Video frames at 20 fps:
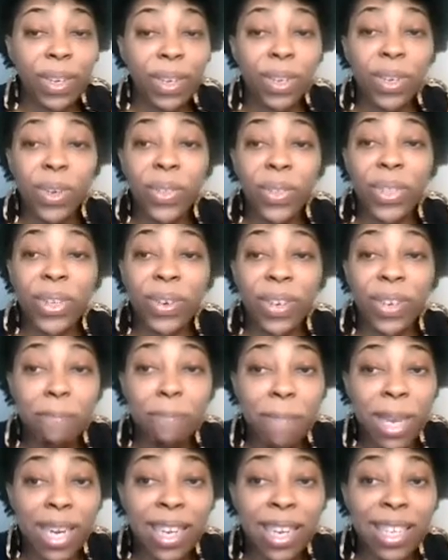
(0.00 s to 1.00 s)
30
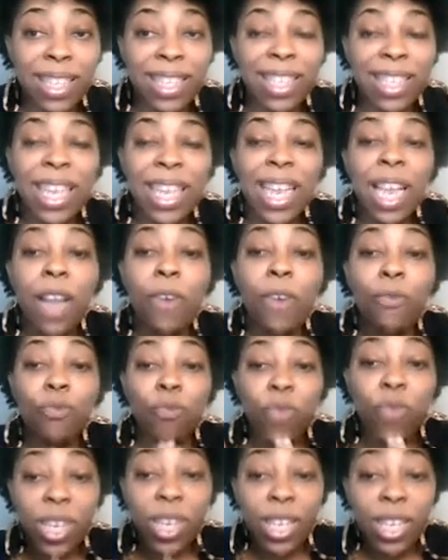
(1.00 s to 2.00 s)
minutes.
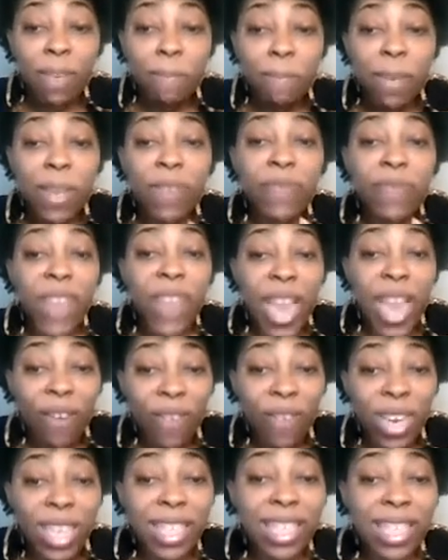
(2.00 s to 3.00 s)
Really be
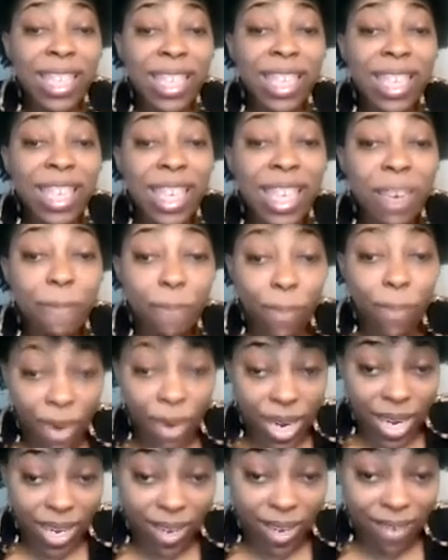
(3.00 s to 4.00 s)
very
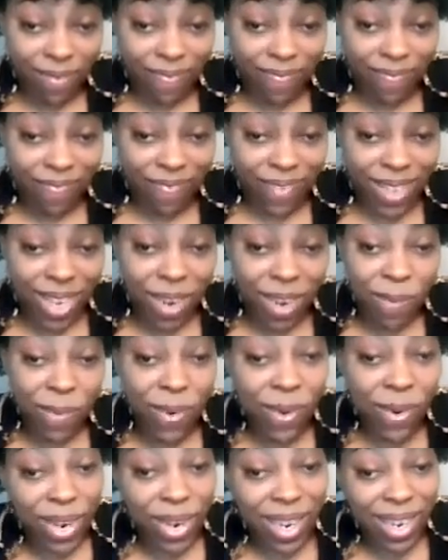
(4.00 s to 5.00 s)
deliberate. Come
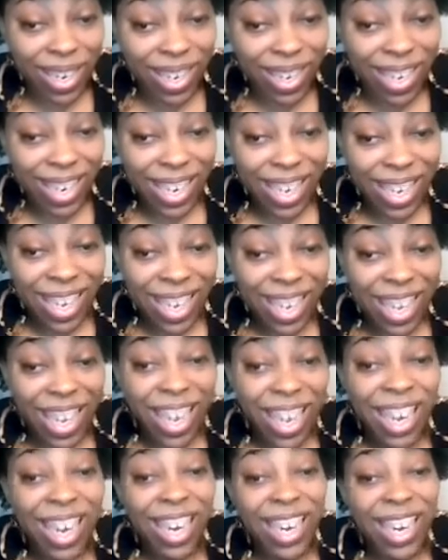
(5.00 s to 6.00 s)
on.
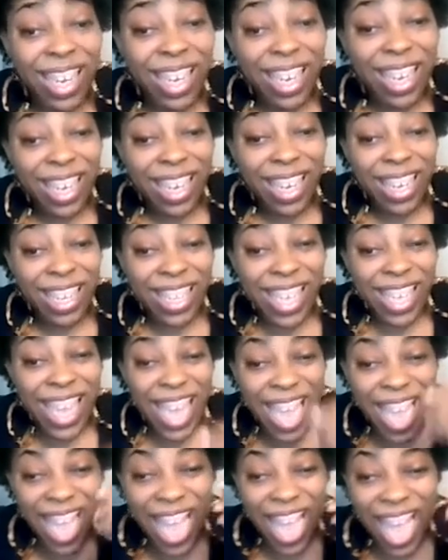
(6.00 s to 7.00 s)
Look.
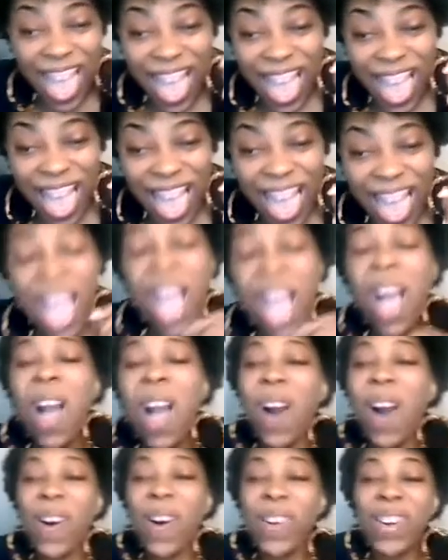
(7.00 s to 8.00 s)

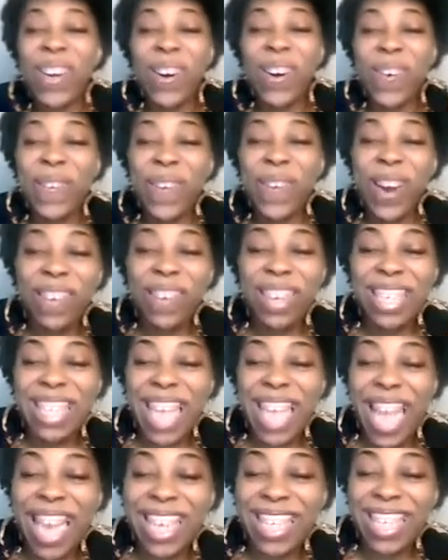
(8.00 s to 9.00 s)
Oh, no worries.
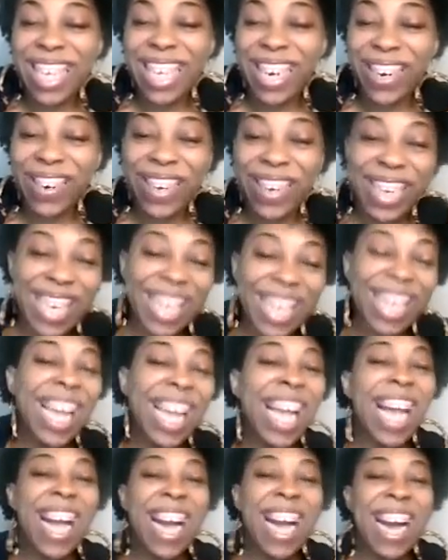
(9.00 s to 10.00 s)
Hey, Jerry.
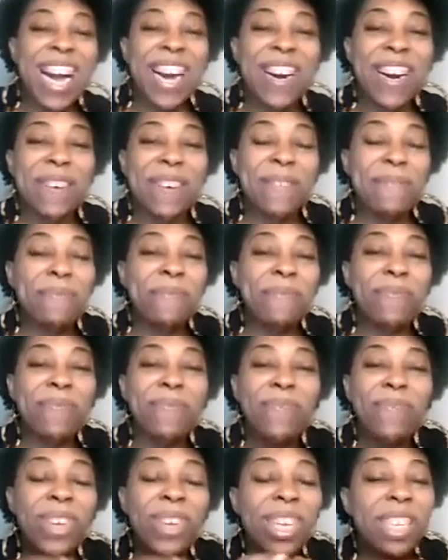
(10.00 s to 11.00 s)

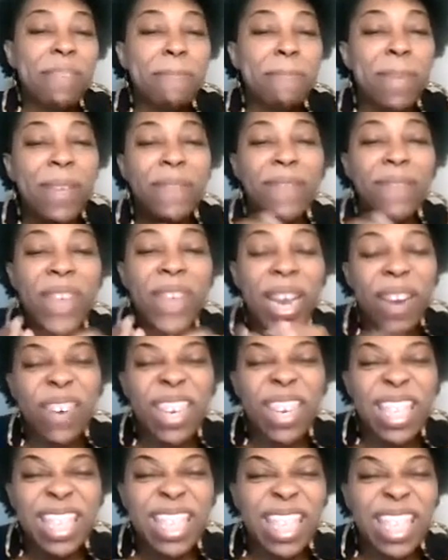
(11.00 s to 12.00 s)
Really be
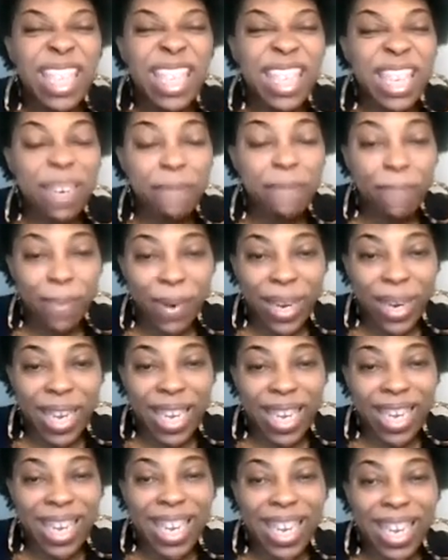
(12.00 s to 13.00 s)
very
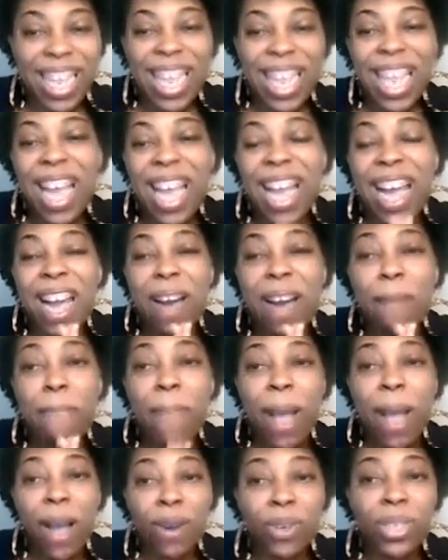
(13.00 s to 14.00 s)
deliberate
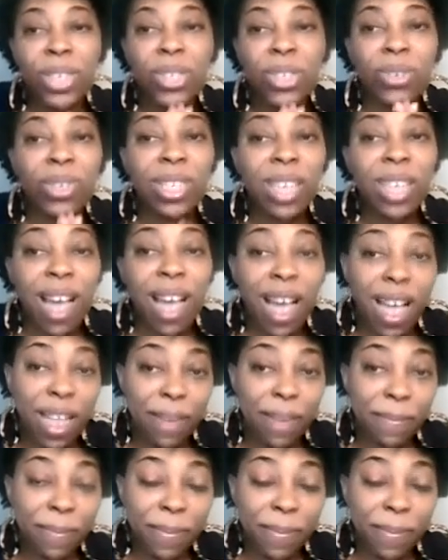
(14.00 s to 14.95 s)
about your time.